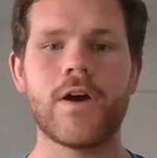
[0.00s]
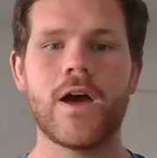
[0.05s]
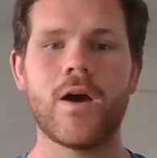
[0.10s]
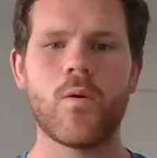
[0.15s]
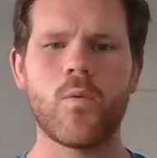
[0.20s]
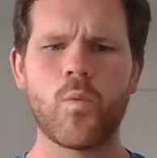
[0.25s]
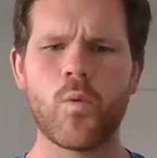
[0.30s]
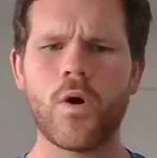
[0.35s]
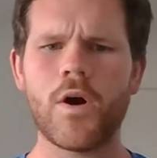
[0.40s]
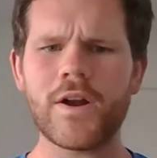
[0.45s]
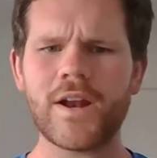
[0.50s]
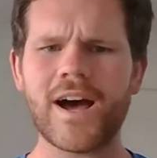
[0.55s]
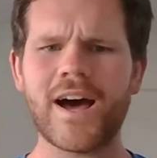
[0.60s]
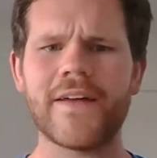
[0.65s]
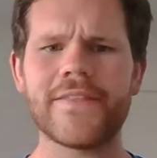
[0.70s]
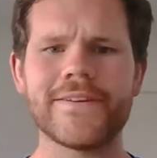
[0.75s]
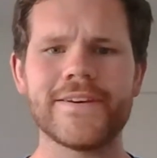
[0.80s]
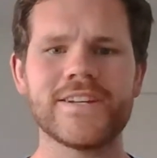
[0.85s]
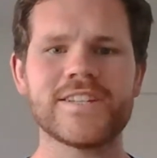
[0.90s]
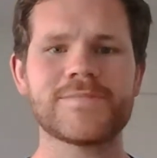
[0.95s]
what are
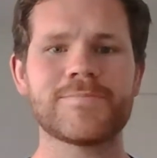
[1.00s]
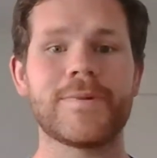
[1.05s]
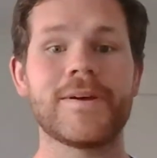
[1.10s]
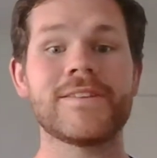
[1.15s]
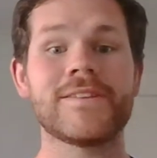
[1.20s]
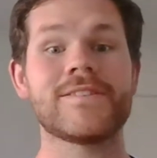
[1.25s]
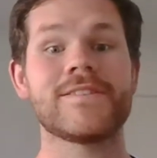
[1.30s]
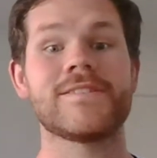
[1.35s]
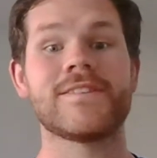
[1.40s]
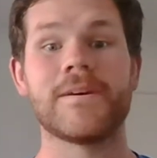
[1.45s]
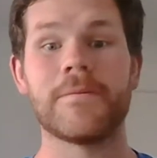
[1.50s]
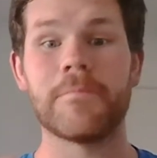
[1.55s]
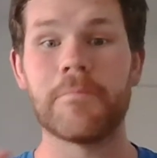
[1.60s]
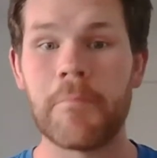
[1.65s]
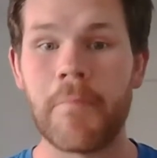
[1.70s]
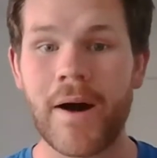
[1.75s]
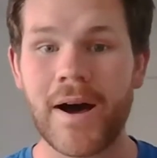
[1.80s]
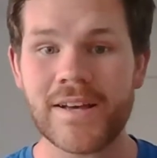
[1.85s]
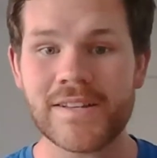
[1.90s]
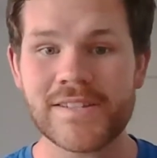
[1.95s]
the expenses that
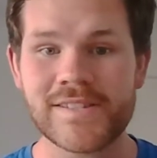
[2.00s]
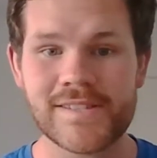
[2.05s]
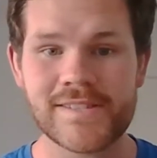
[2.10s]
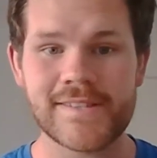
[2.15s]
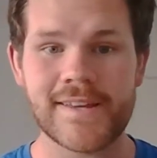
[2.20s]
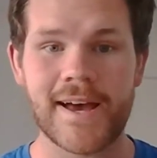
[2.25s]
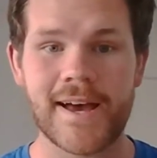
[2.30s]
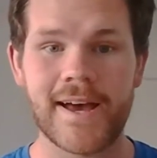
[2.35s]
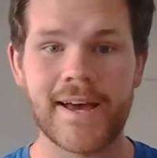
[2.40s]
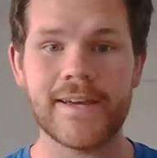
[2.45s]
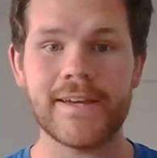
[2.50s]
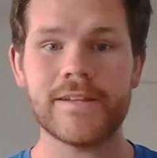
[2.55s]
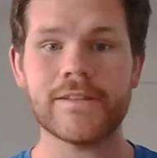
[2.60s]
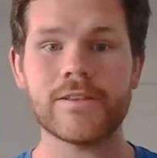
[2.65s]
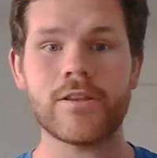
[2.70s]
must stay.